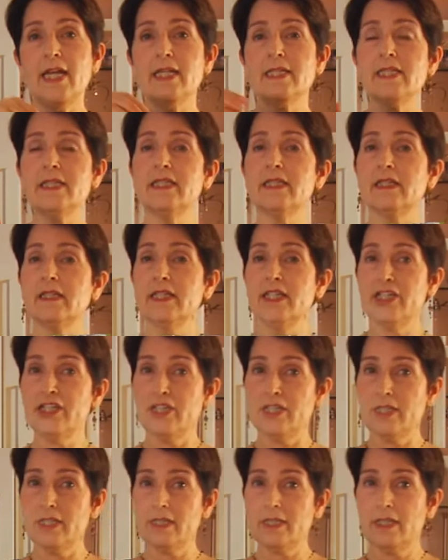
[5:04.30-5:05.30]
It's
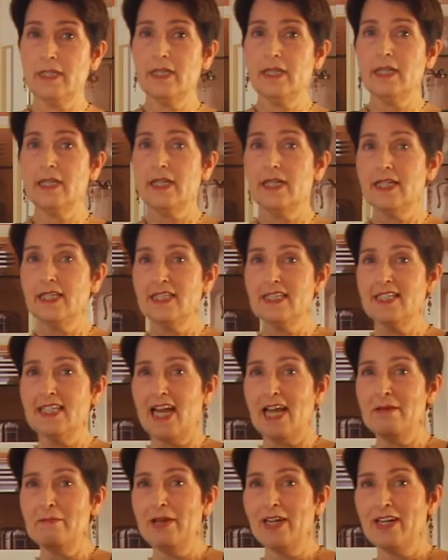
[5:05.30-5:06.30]
delicious,
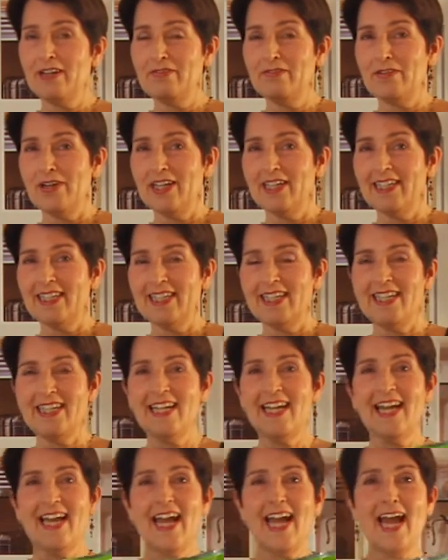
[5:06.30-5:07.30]
diabetic friendly,
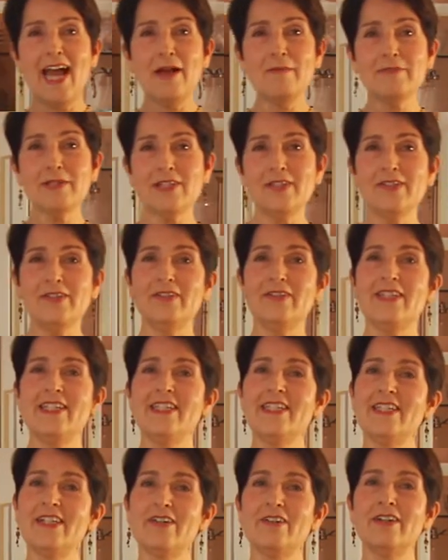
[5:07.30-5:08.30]
absolutely
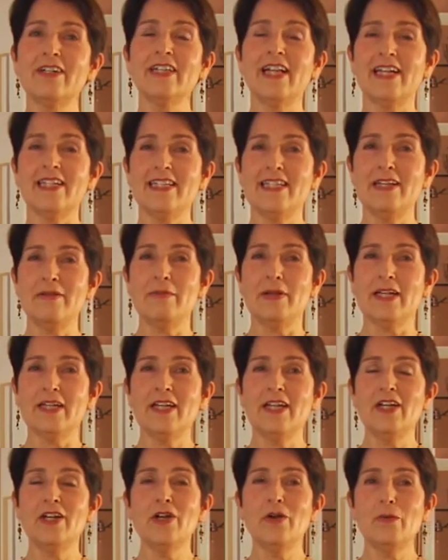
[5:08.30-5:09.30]
zero glycemic,
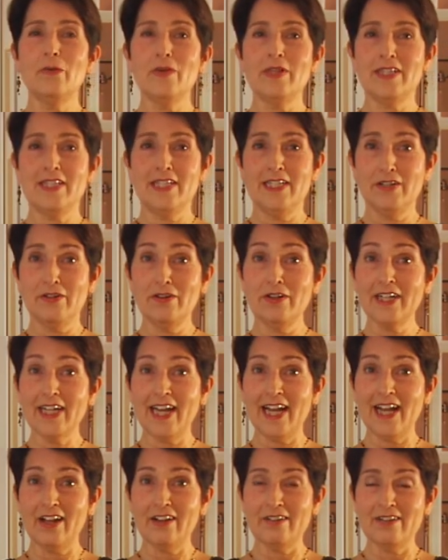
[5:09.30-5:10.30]
with 0
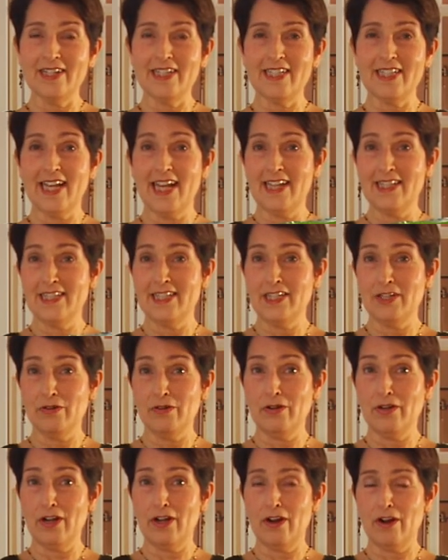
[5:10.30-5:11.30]
calories and
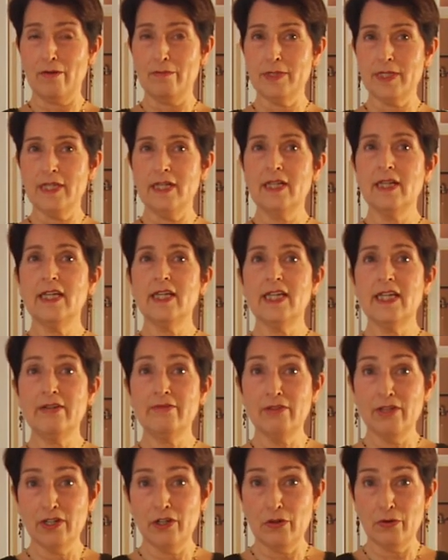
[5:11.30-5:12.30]
0 carbs,
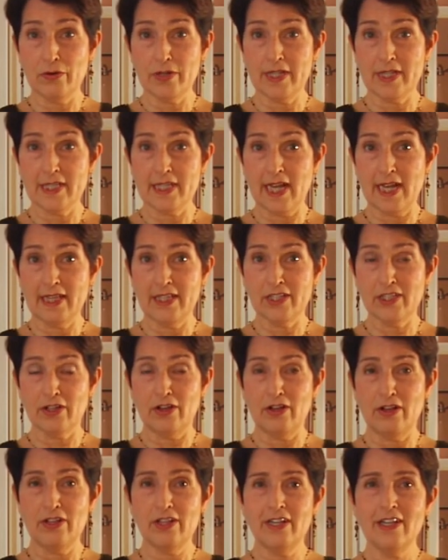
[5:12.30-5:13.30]
even lower than
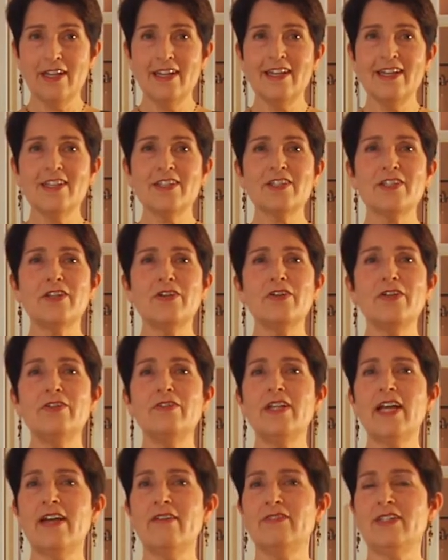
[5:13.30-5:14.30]
xylitol. So
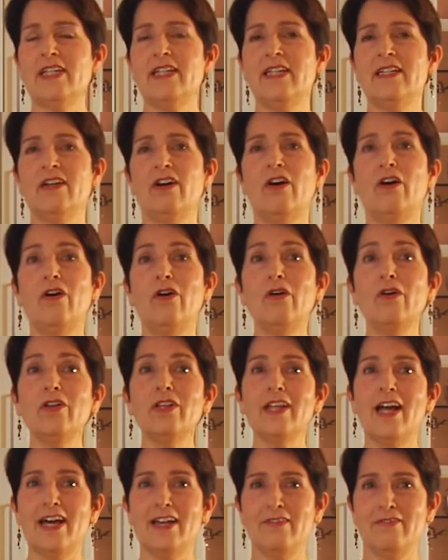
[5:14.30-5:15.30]
you'd have to eat a whole
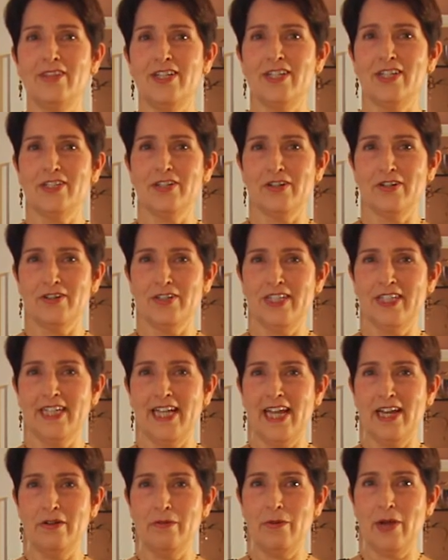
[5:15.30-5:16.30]
lot of this sugar to
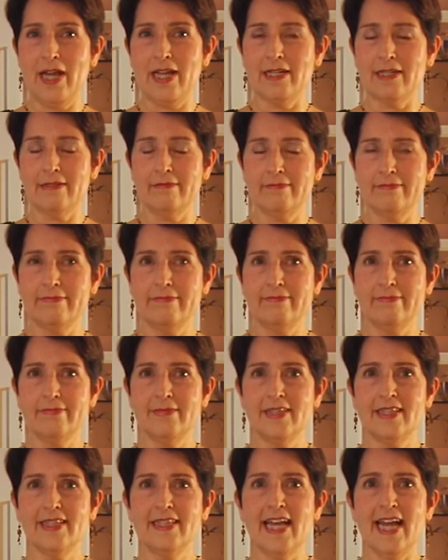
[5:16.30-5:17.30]
gain weight.
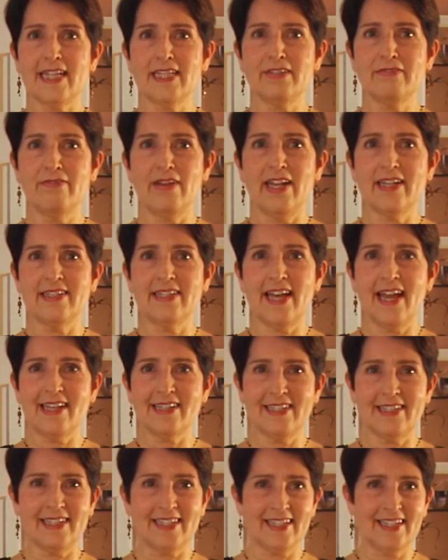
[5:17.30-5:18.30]
That's
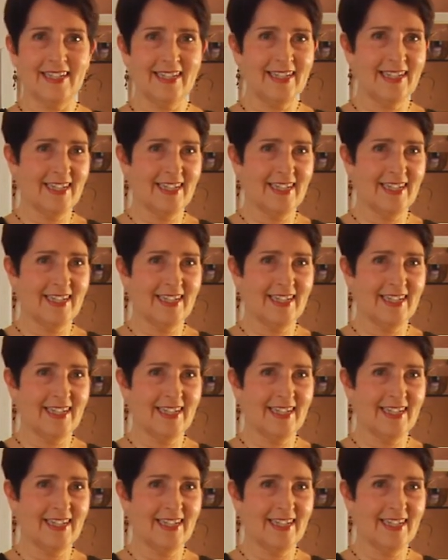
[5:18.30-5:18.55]
fantastic.